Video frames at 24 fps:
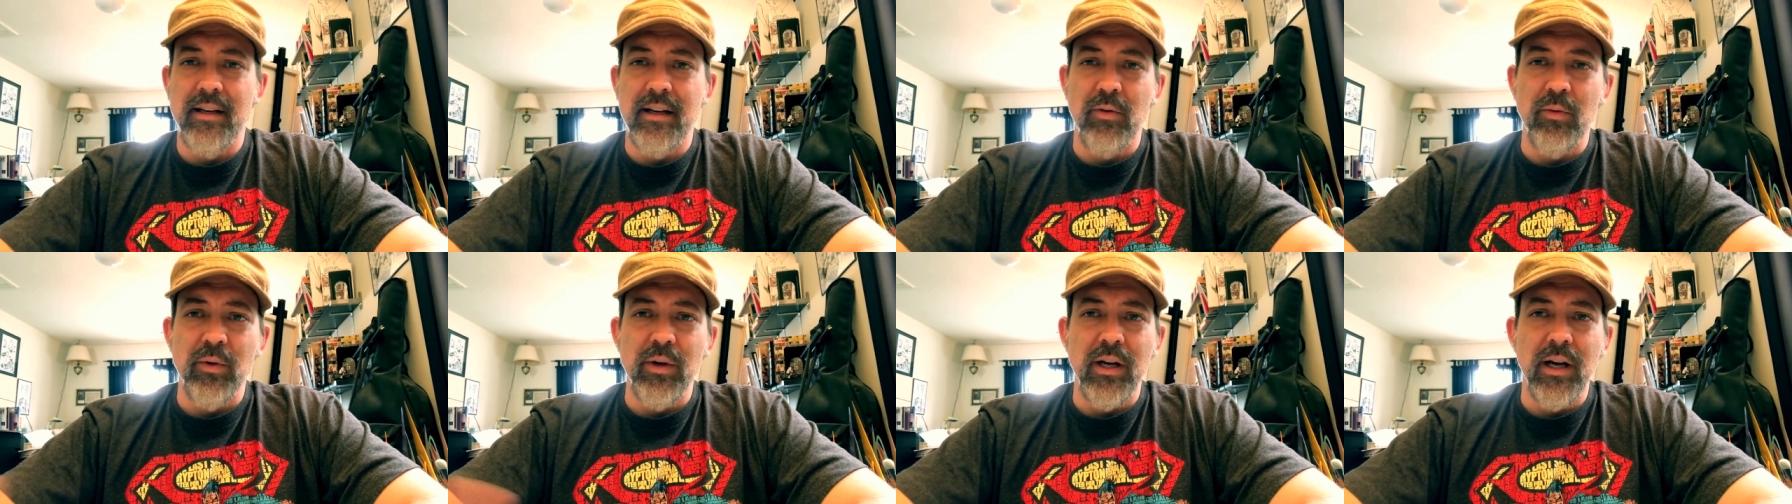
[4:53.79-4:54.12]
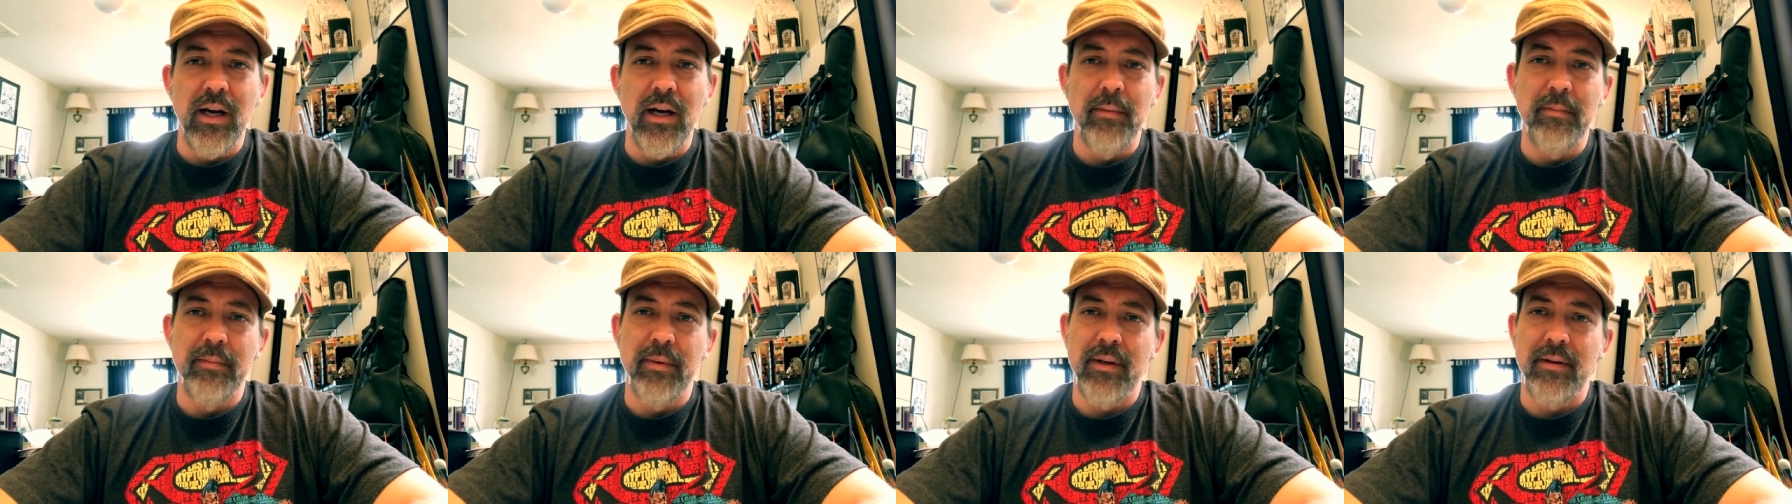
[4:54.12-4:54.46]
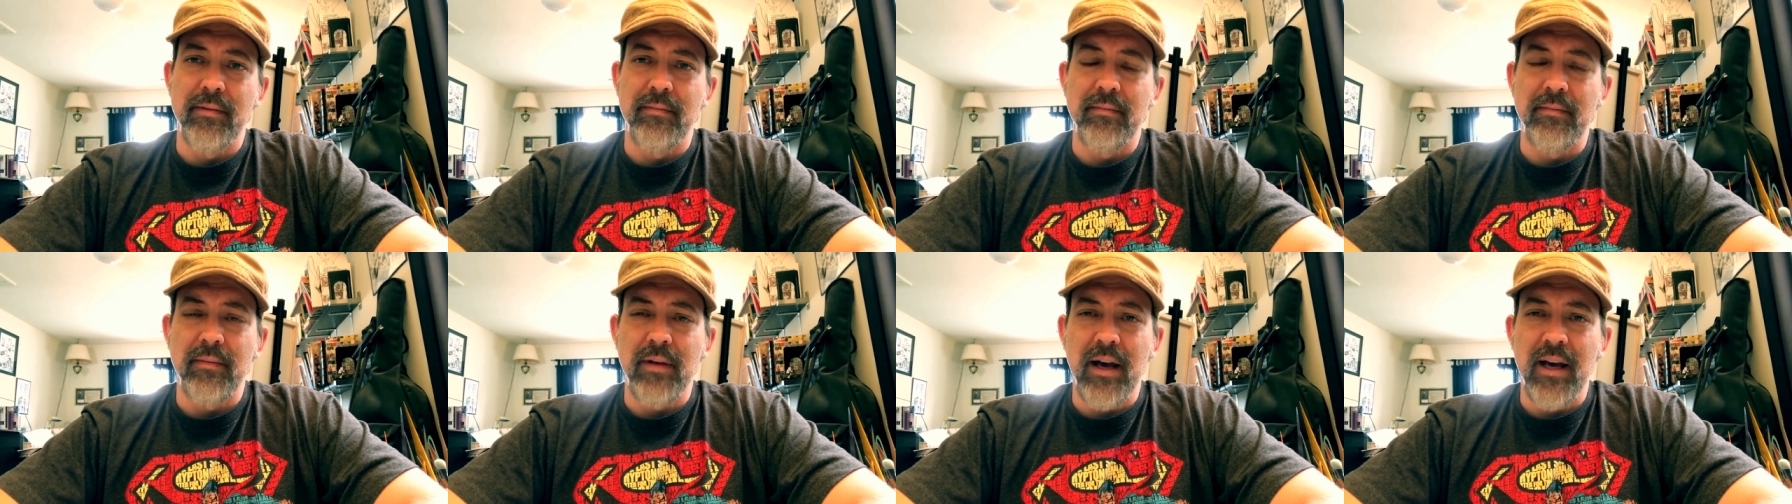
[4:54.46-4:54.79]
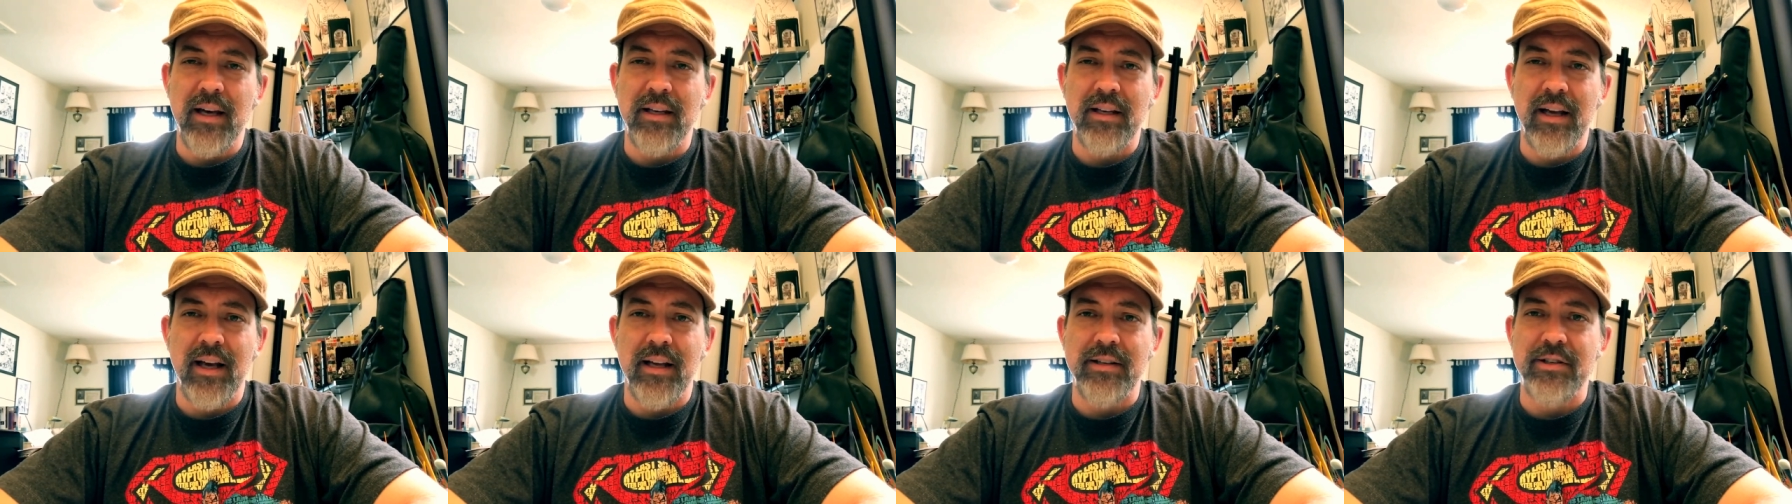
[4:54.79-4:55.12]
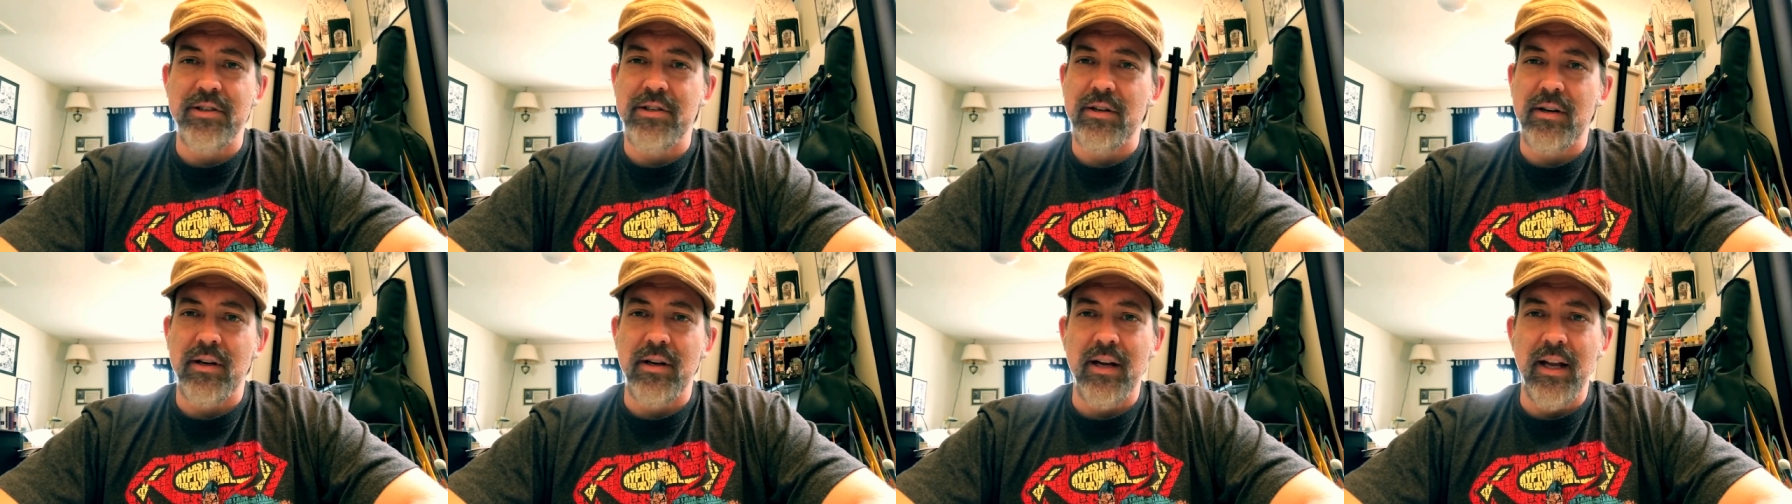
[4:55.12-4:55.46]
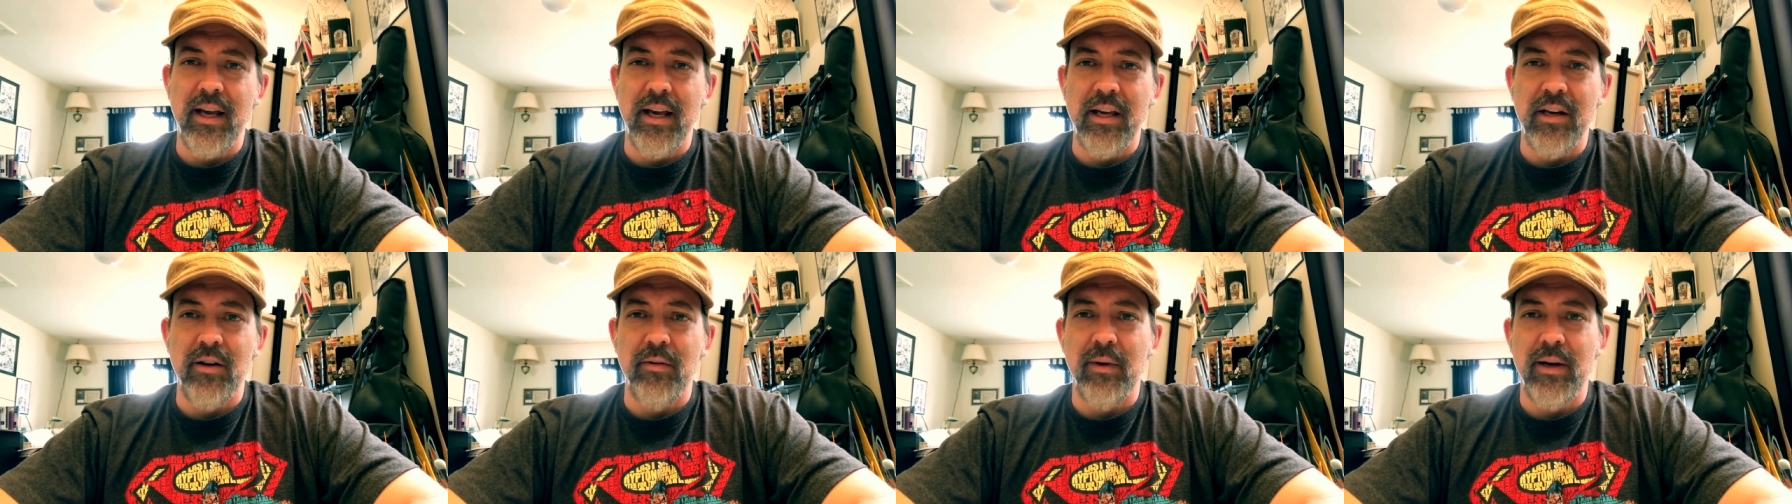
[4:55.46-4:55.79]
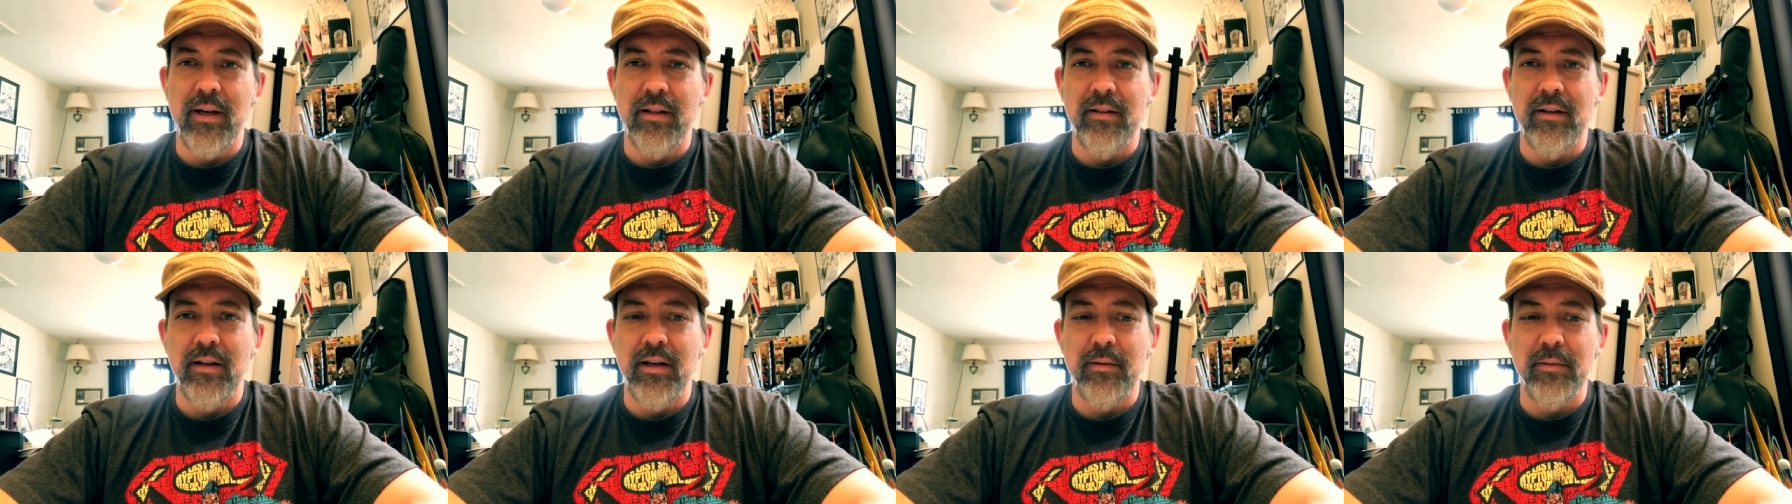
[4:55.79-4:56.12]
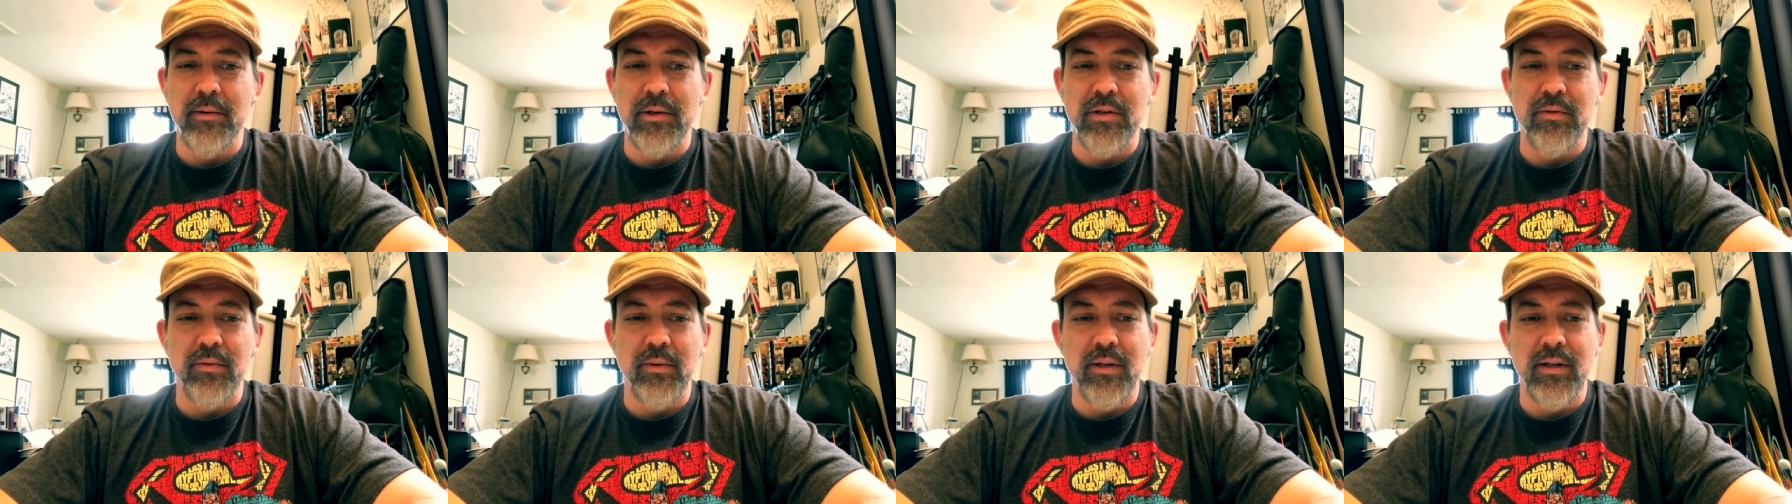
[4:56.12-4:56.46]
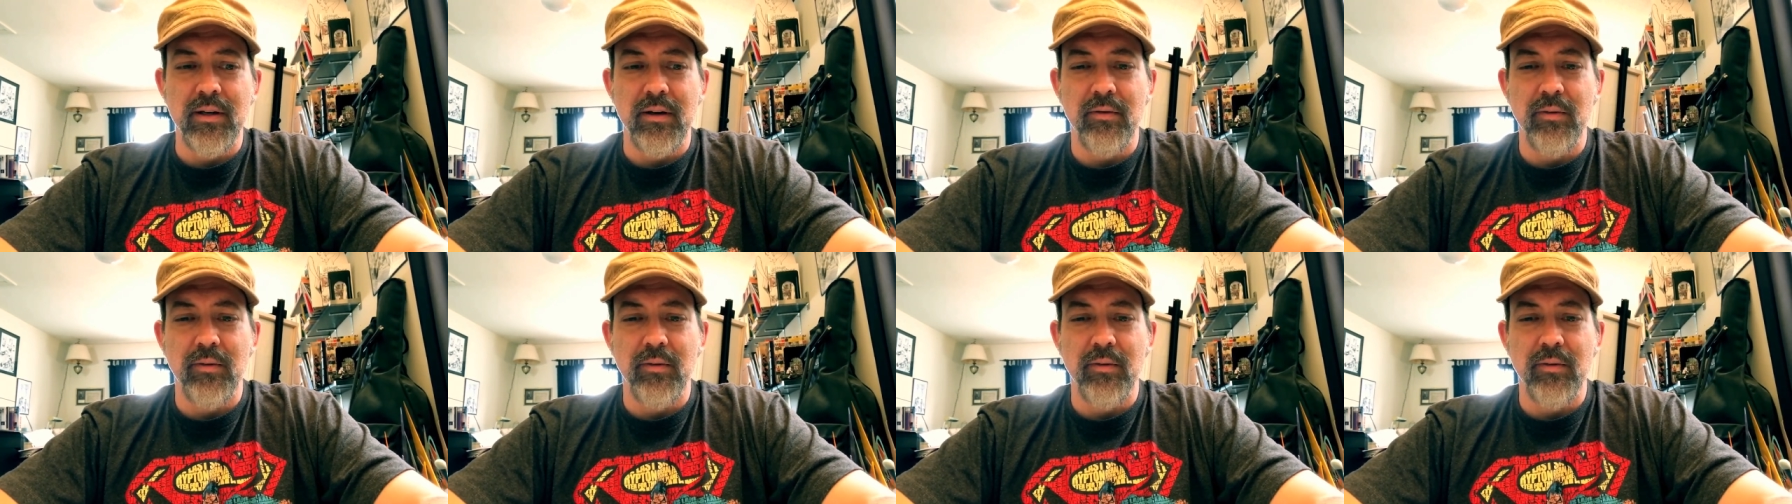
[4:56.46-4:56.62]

I went up and I, I just started hanging around there because Rick,